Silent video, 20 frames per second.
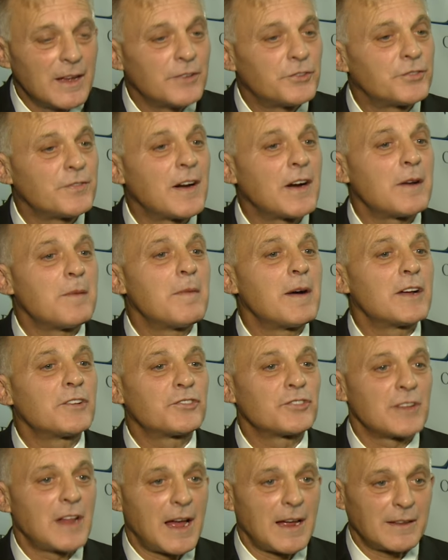It's very
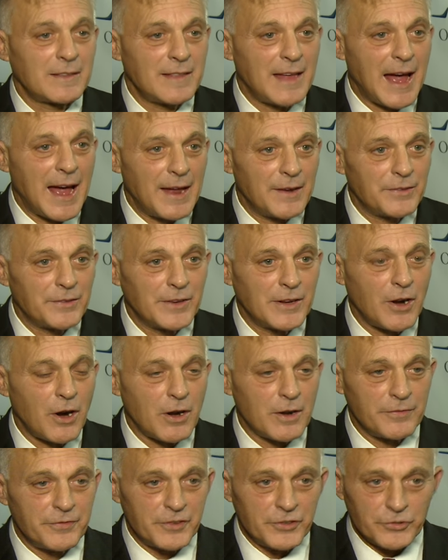much like that. The
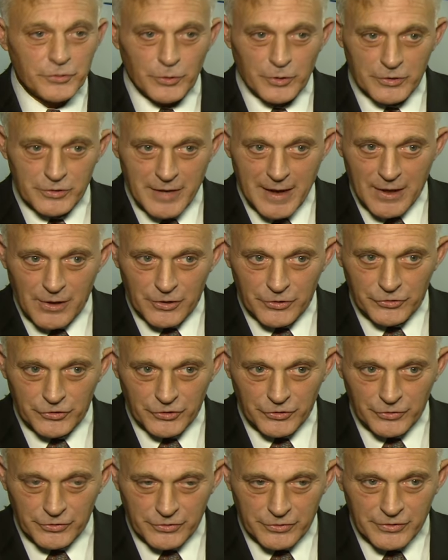artificial
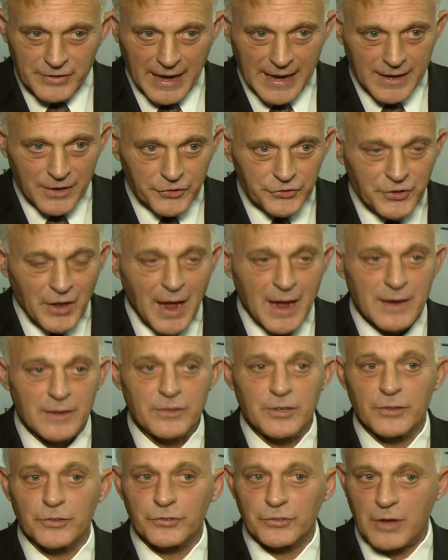intelligent data
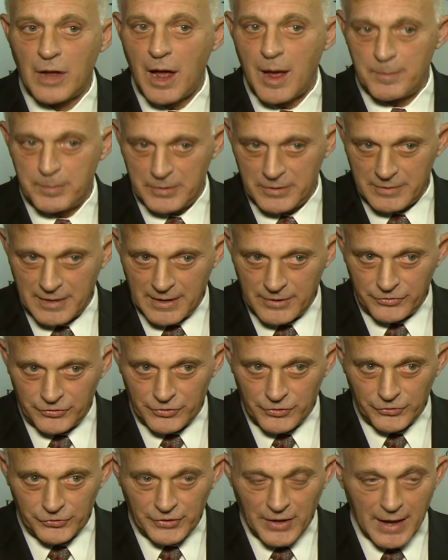scientist,
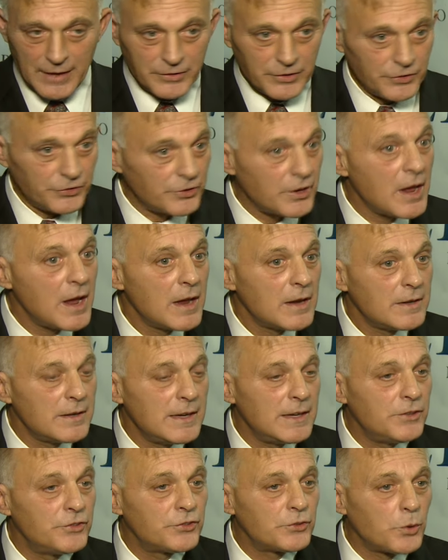computational scientist
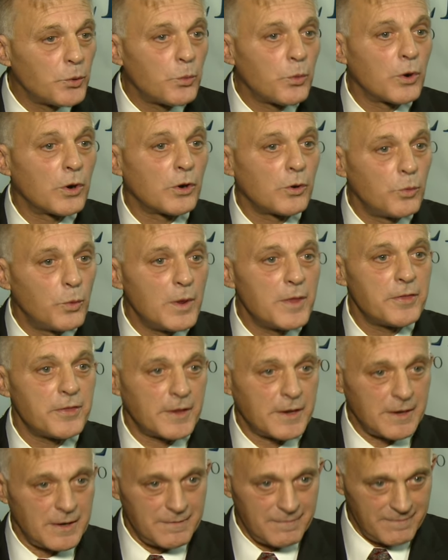needs to work with
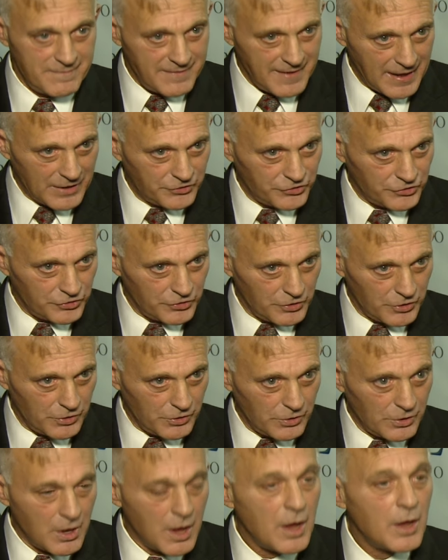the
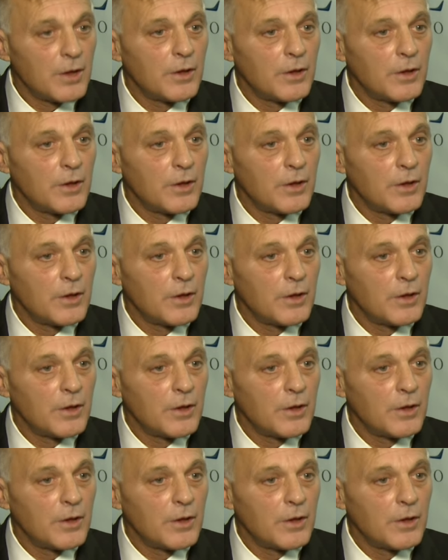conventional,